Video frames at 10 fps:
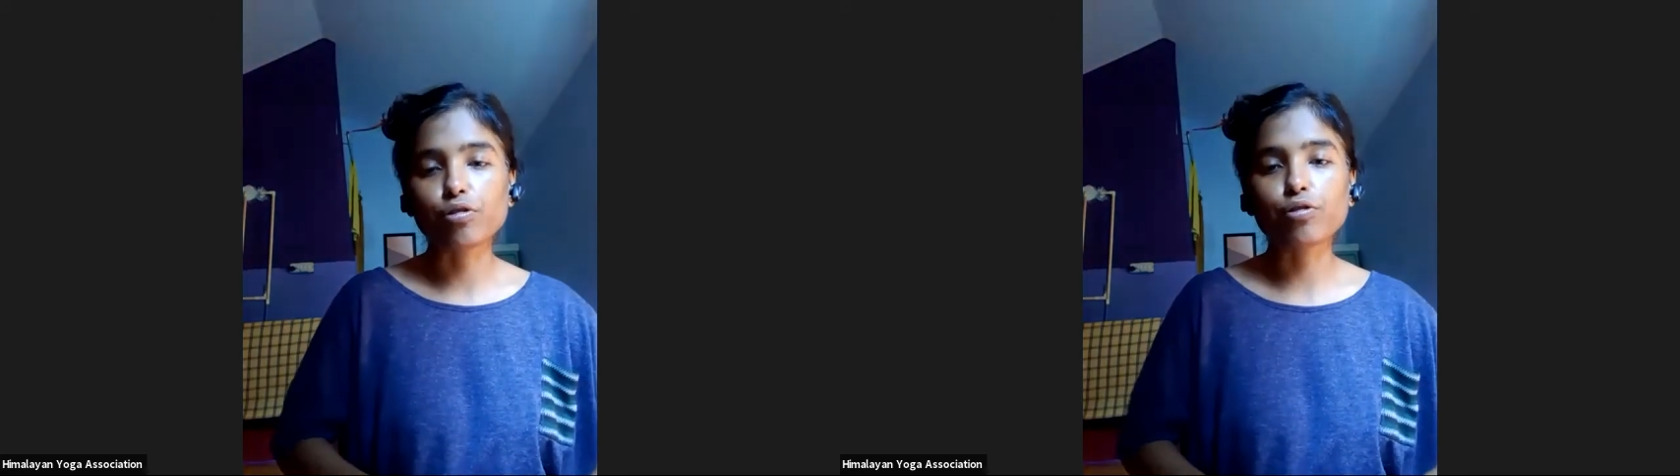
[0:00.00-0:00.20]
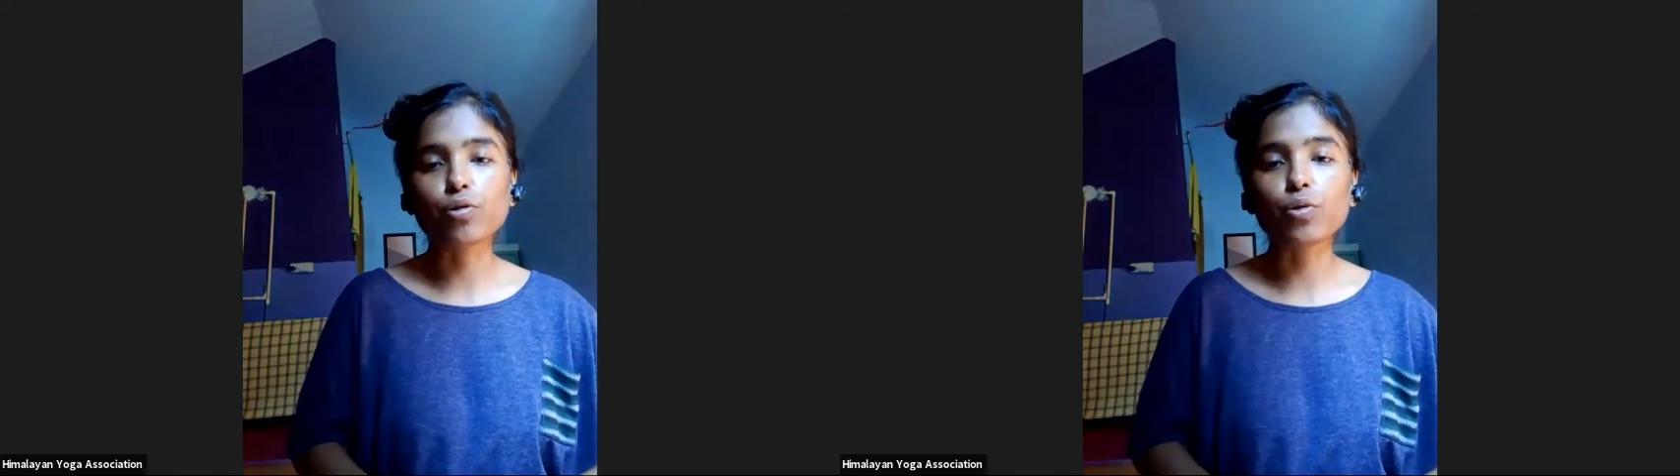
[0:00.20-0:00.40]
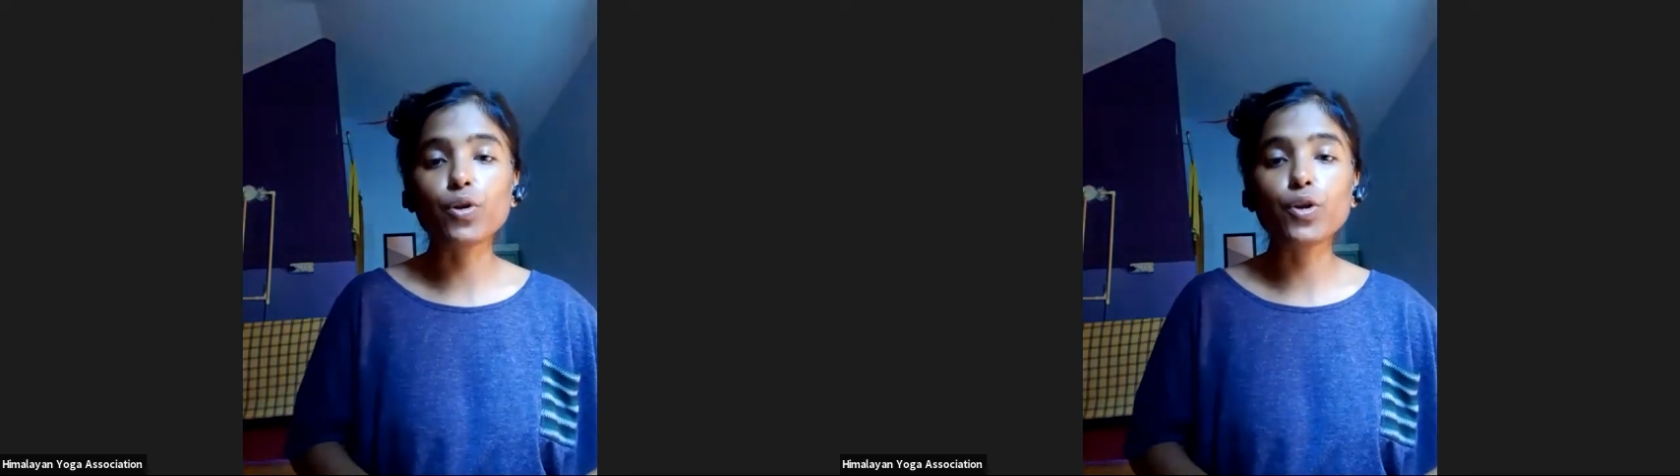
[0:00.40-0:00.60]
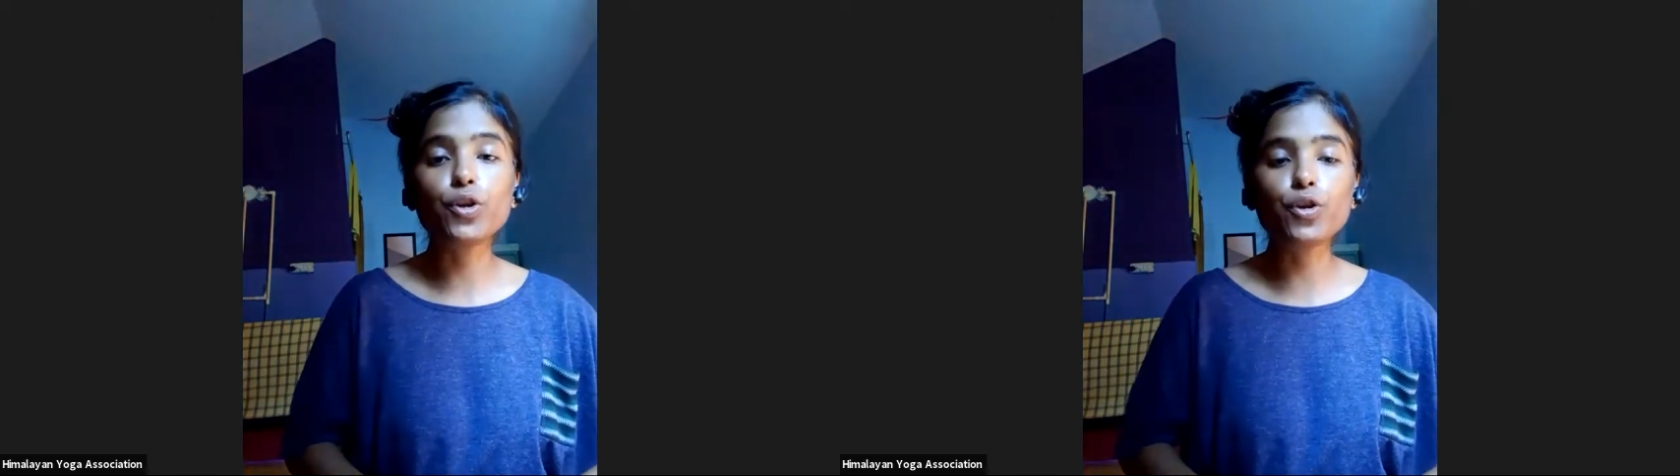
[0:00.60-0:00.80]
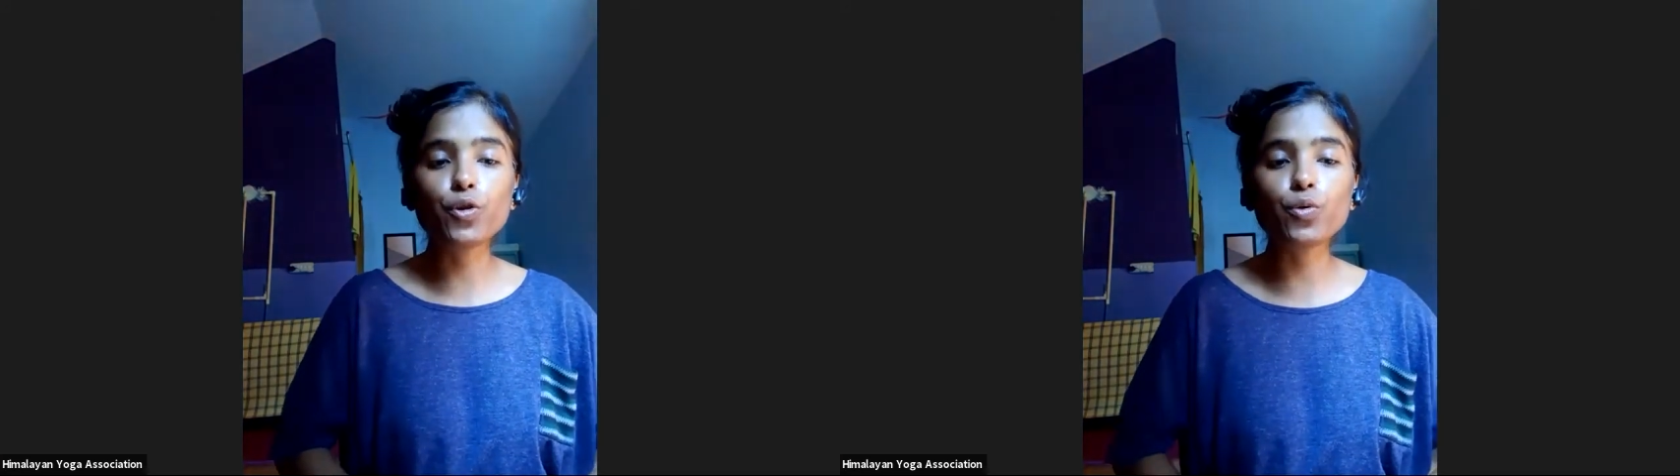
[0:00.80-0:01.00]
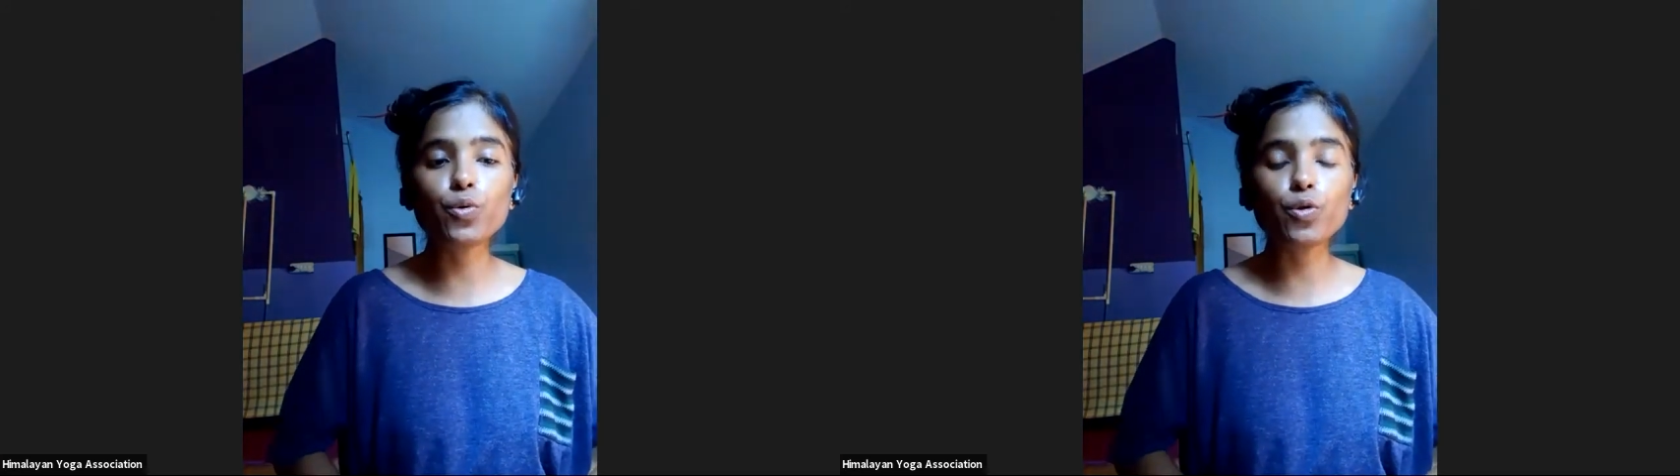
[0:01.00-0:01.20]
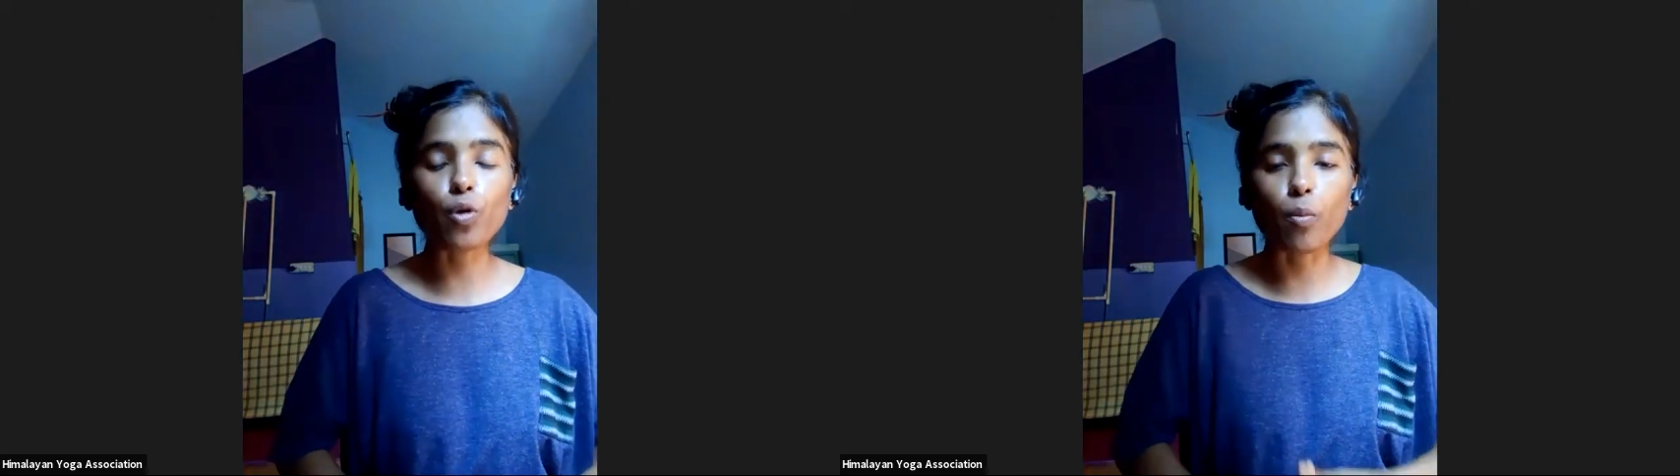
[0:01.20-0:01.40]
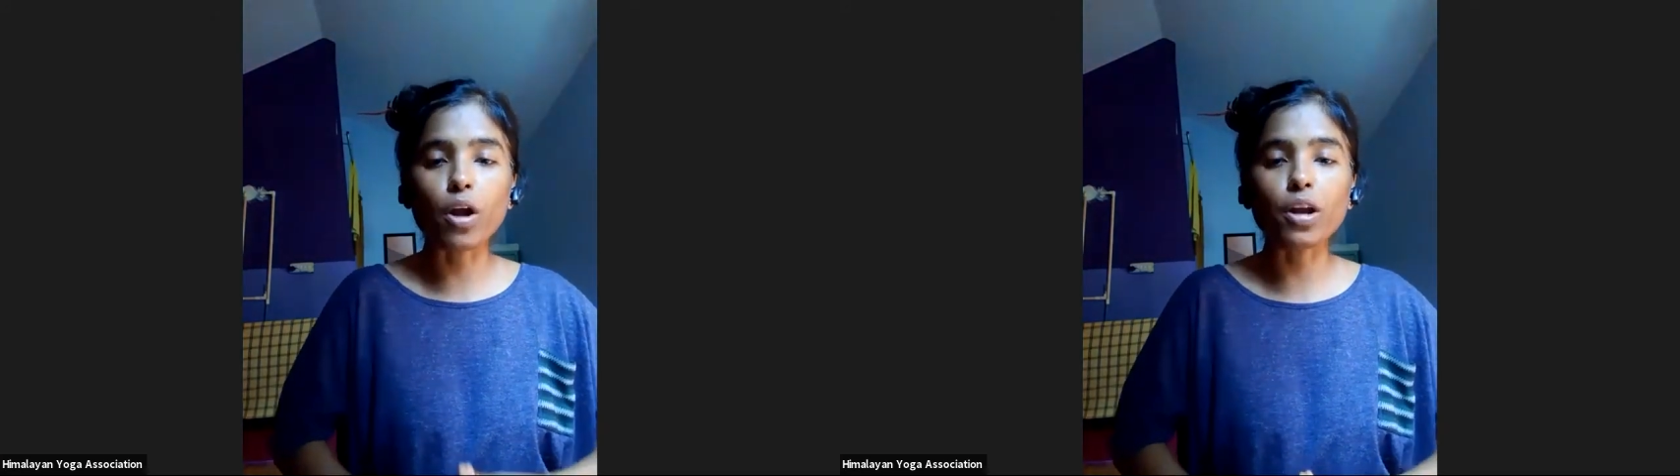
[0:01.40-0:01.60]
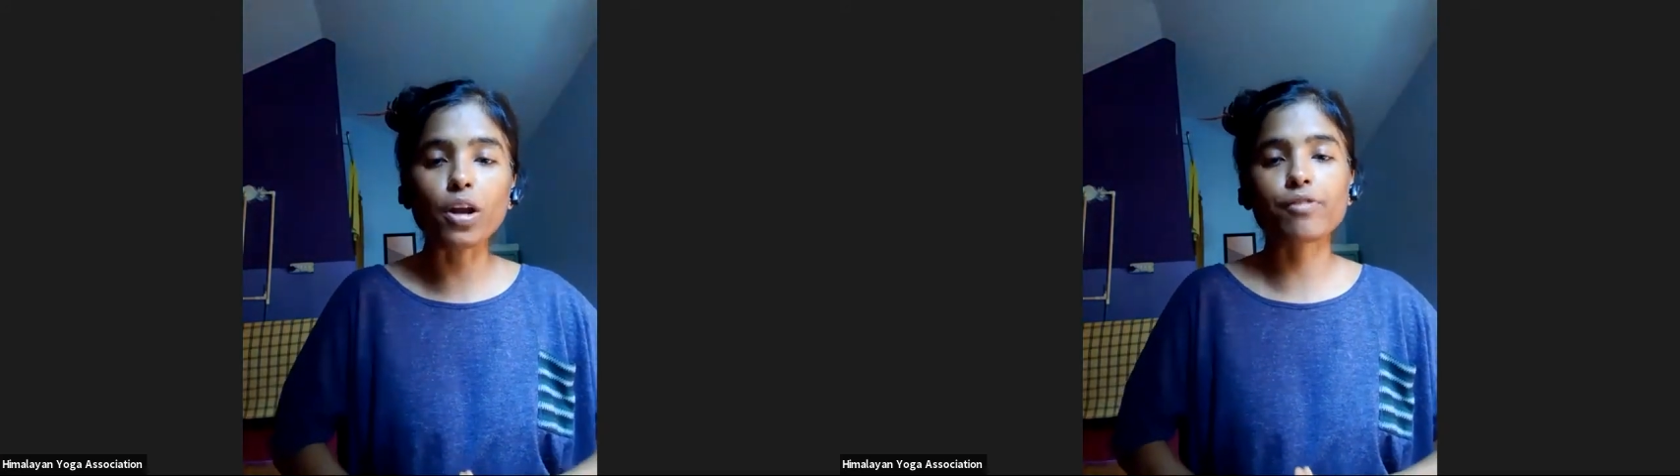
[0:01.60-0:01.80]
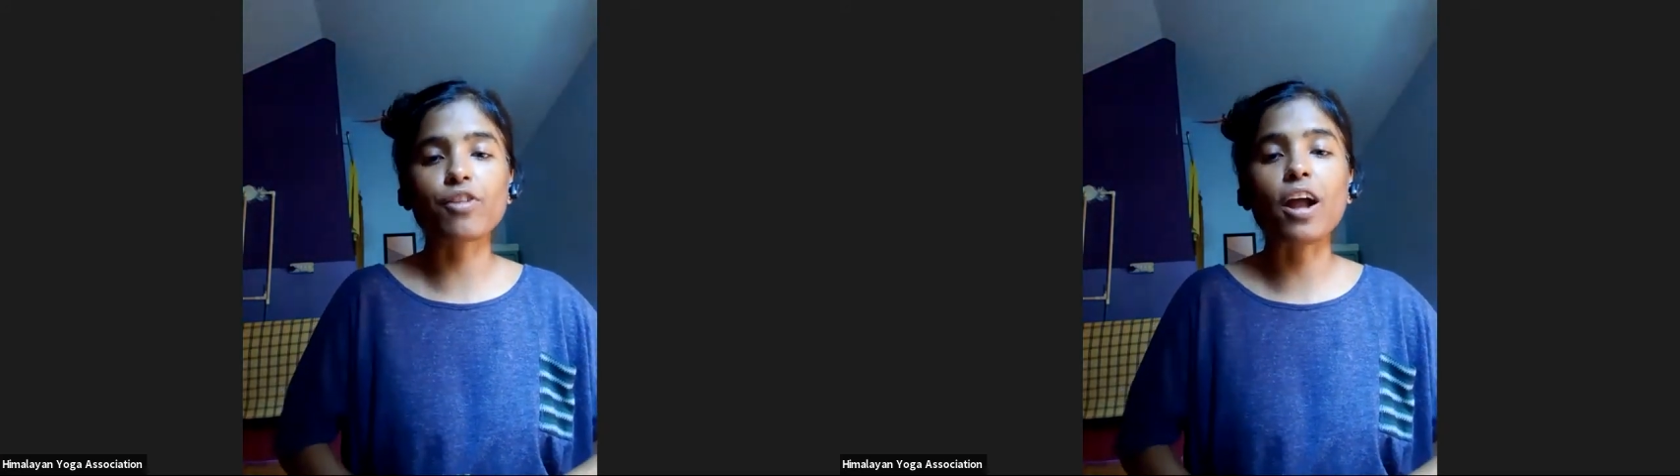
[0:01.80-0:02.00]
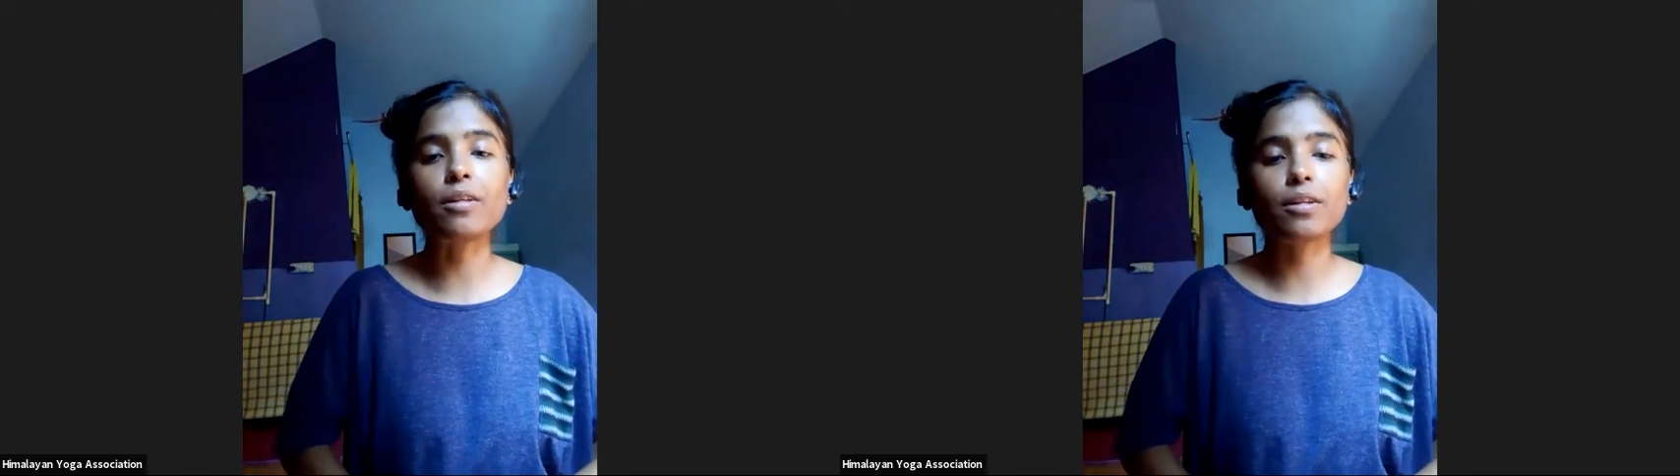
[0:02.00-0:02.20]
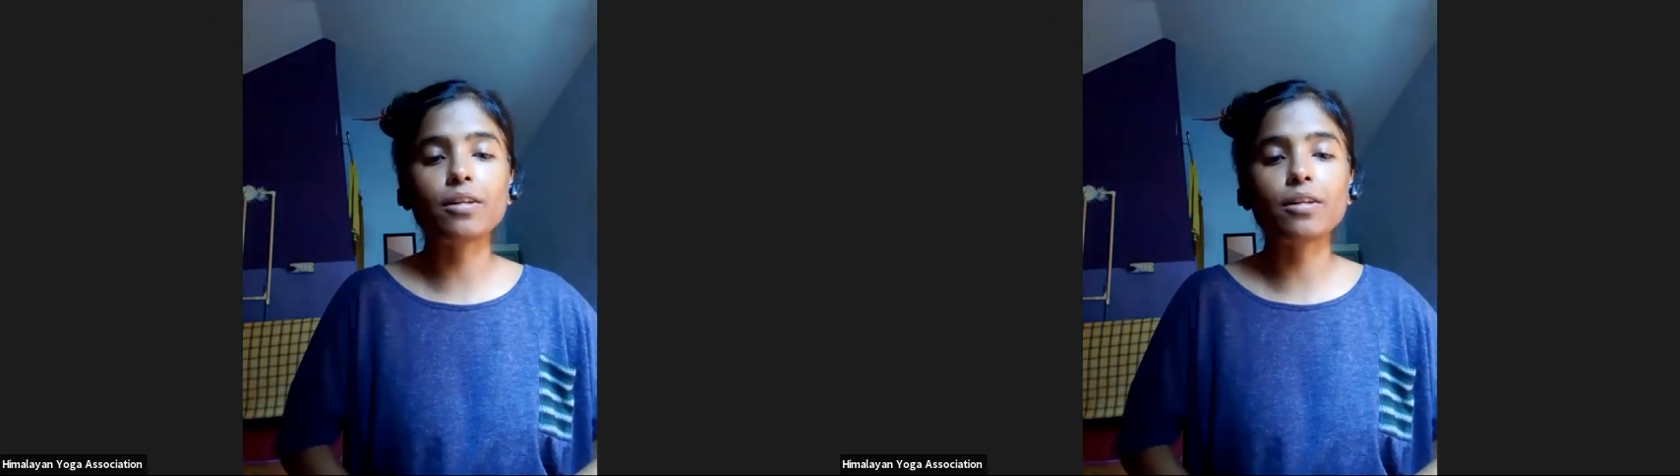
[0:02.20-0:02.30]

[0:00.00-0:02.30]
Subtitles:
so your body start